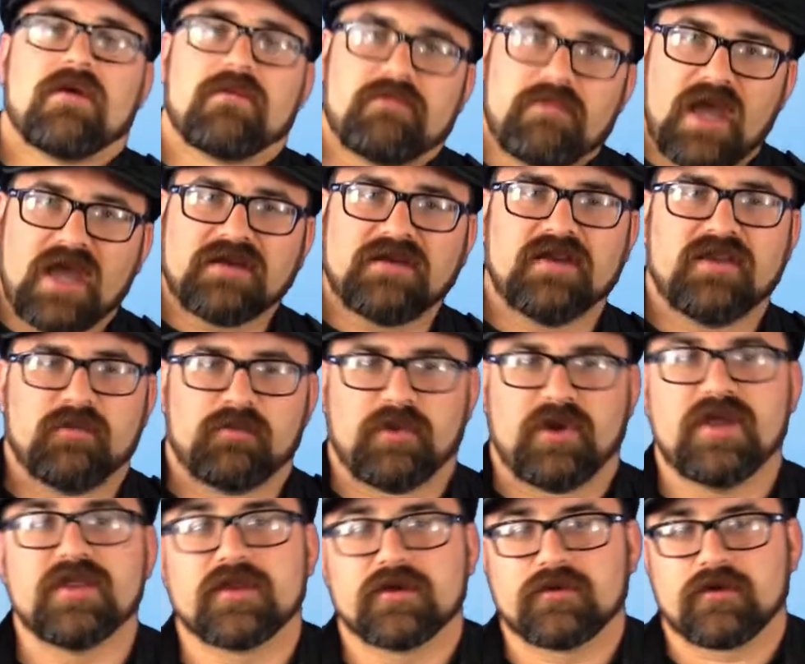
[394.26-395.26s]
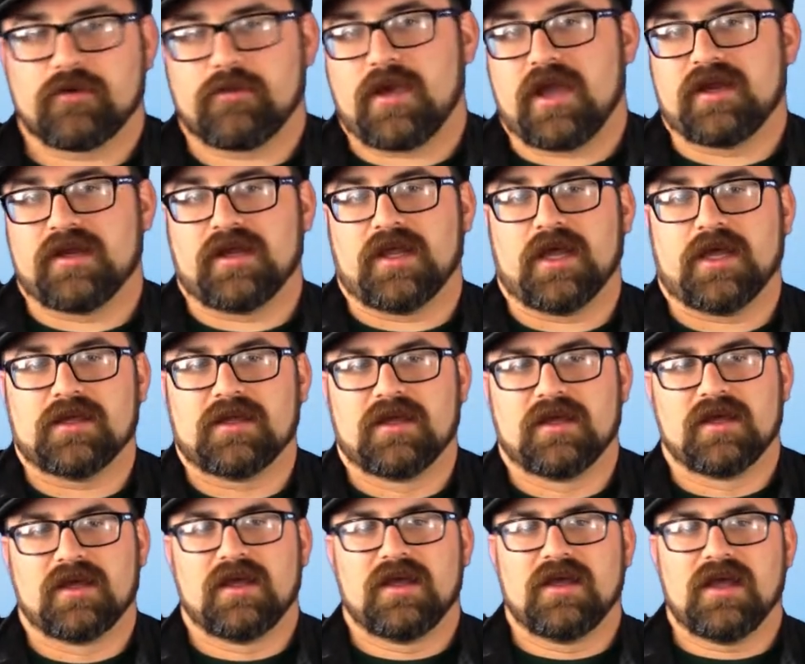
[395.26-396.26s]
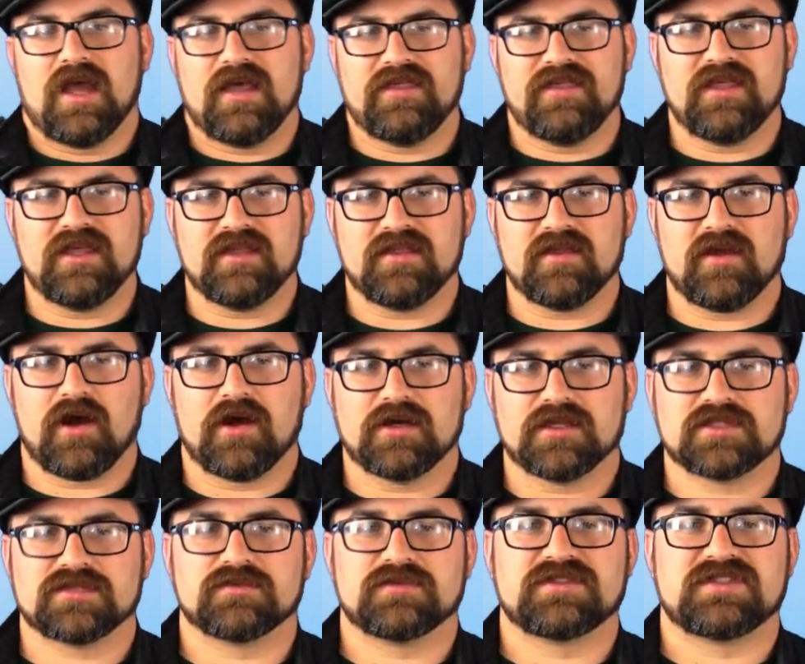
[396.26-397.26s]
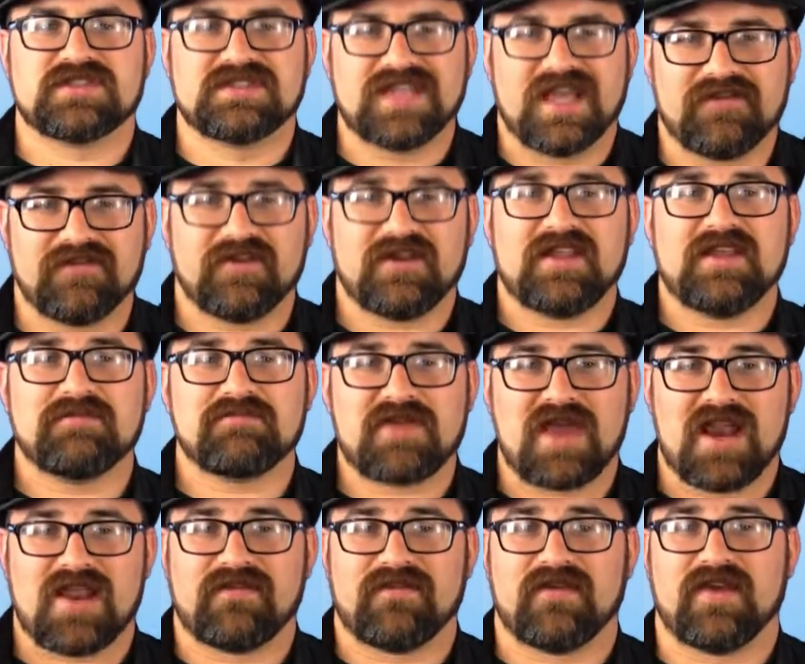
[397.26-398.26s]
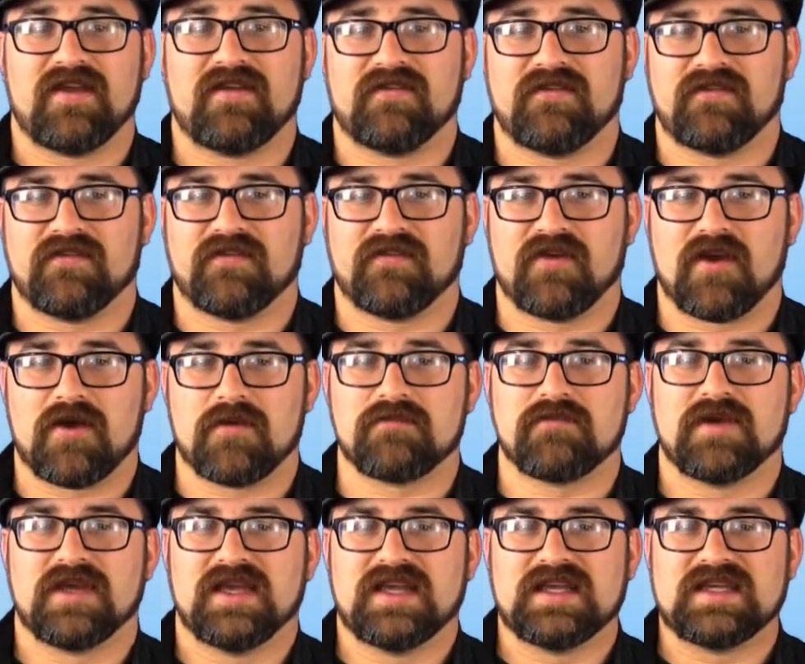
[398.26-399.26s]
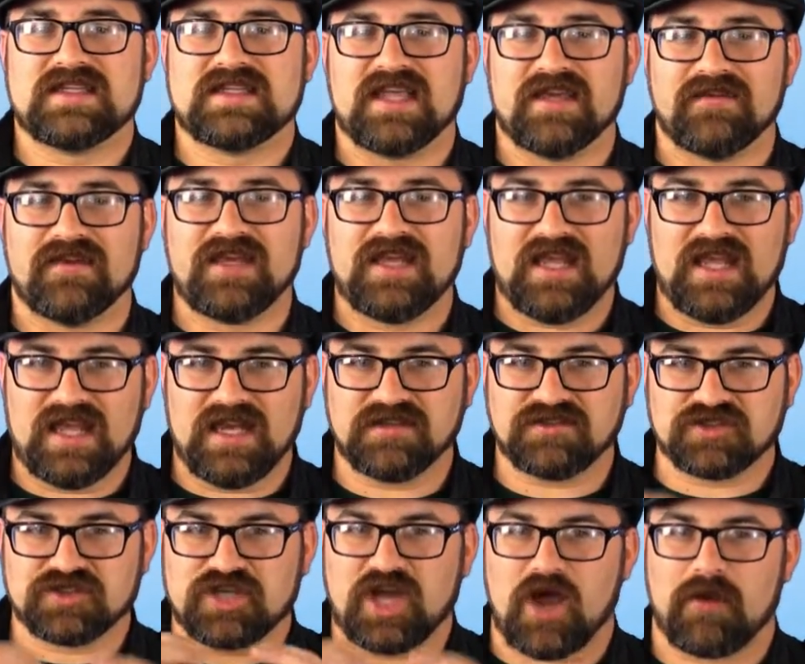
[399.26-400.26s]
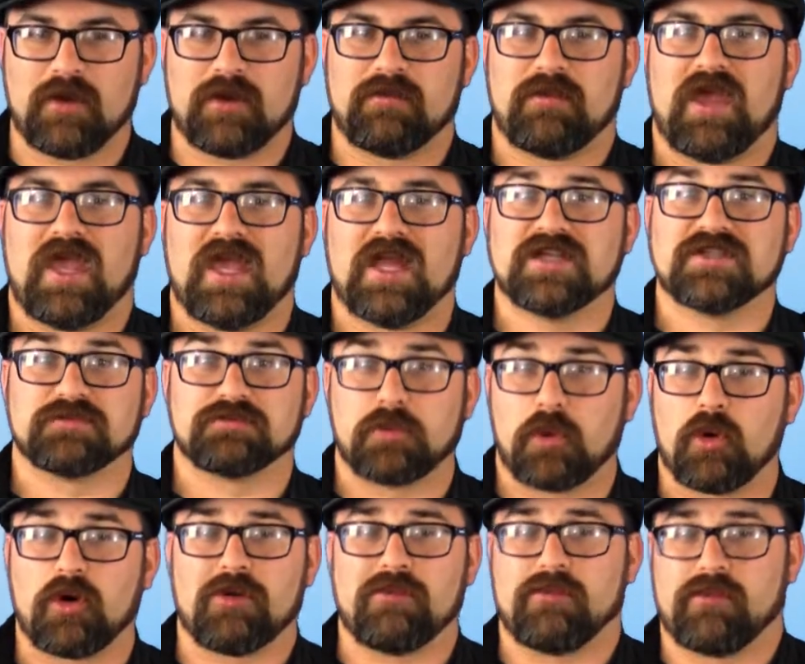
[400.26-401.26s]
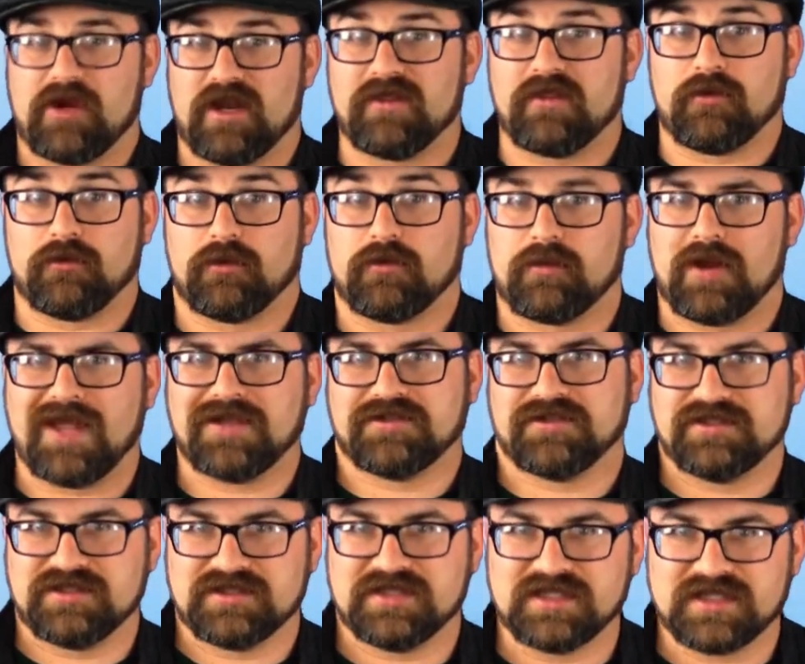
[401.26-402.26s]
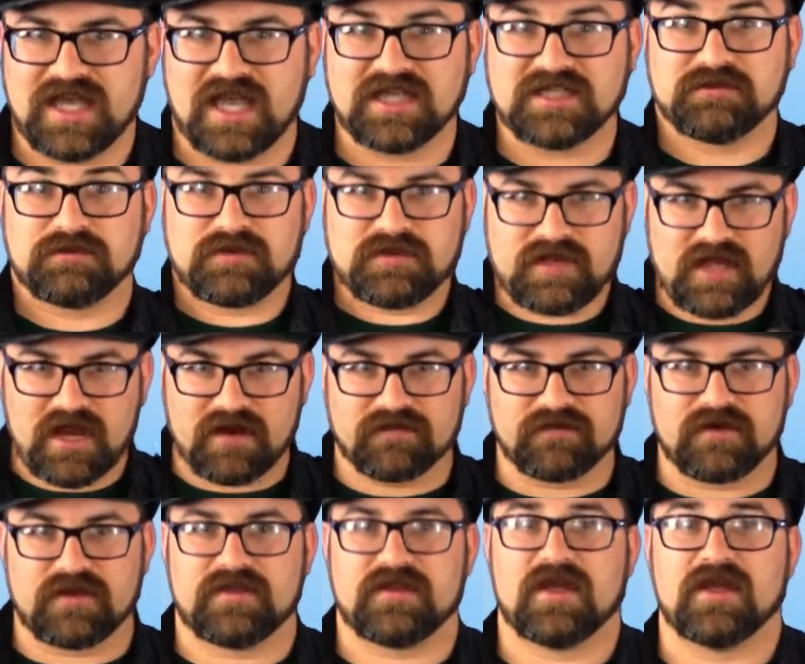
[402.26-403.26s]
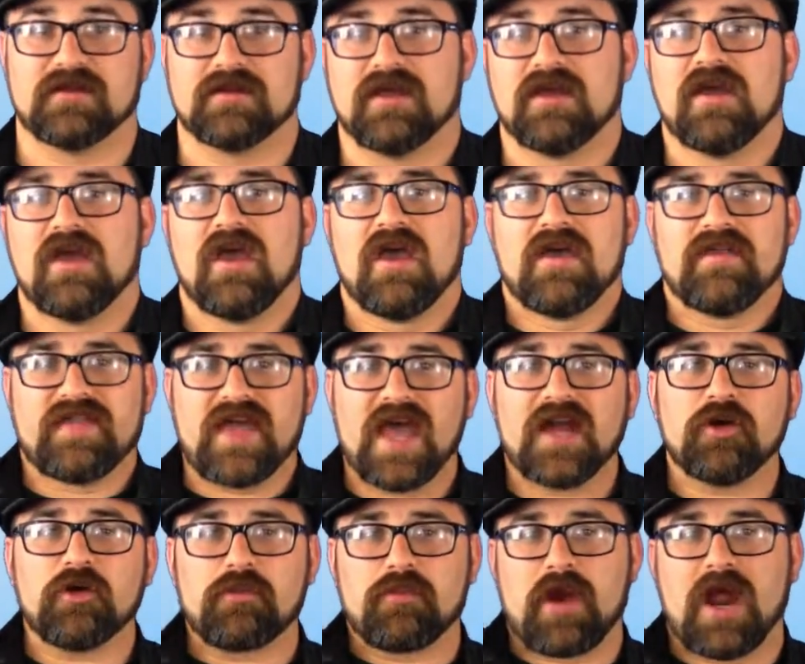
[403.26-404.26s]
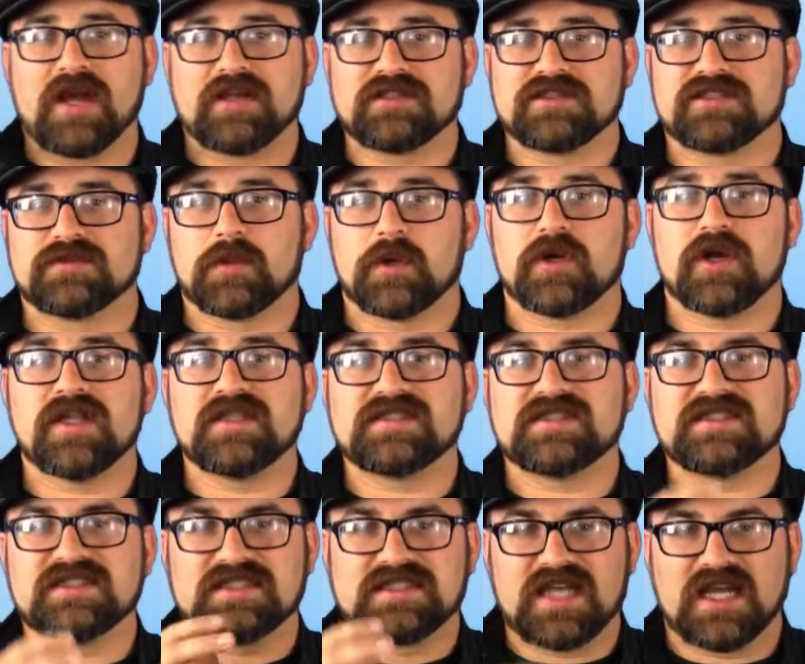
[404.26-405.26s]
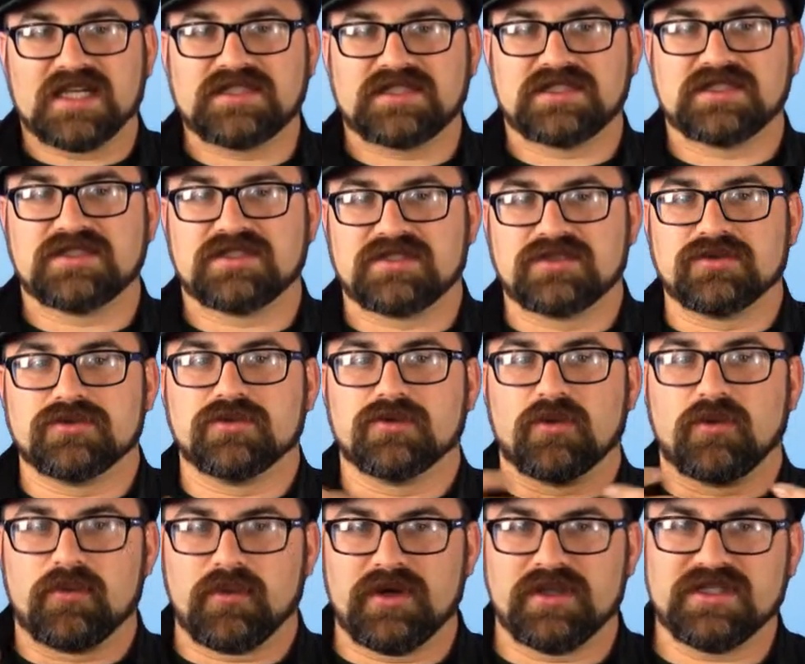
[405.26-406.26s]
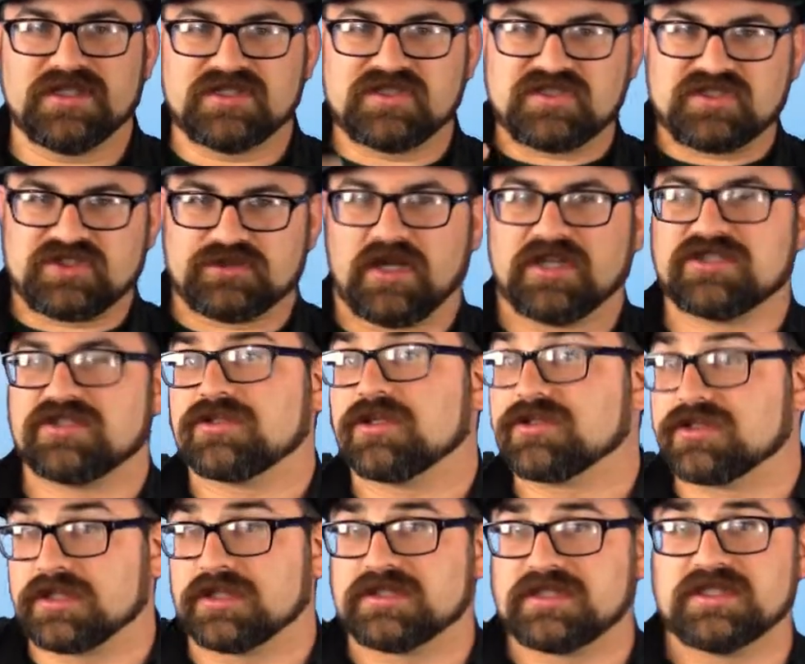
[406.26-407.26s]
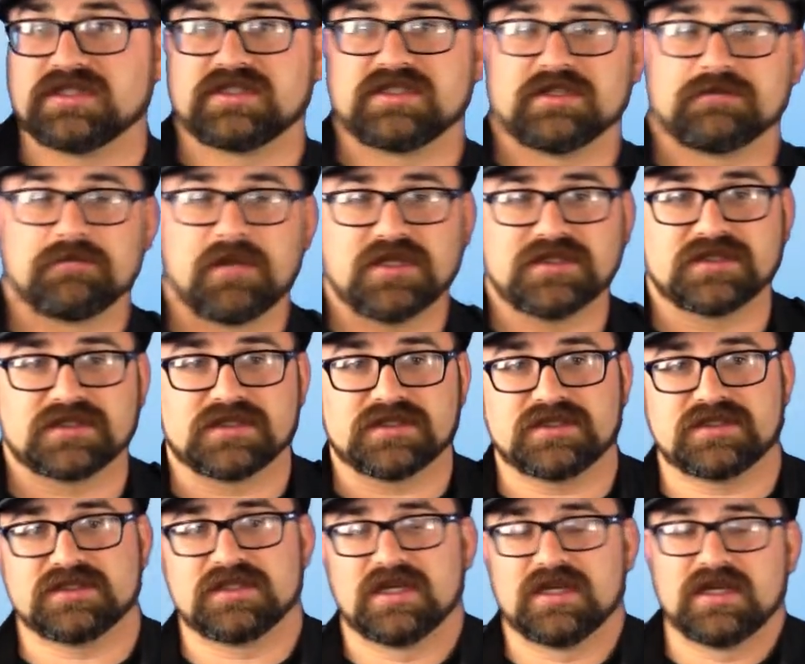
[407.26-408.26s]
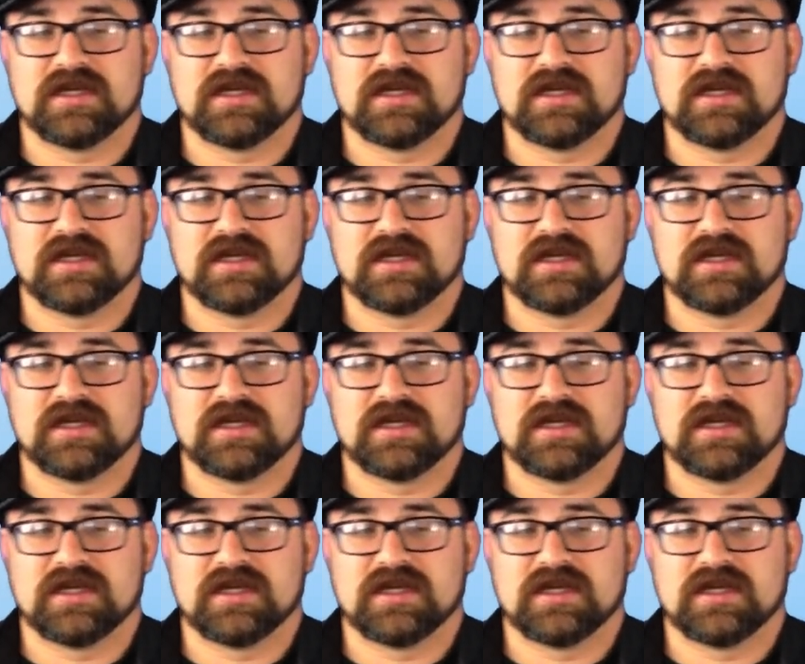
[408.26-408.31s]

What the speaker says: Back to the breathing room idea. I think the artist would definitely benefit from giving each comic page more breathing room, not just the text, but everything. That or practice more on sketching to really stretch those artistic muscles.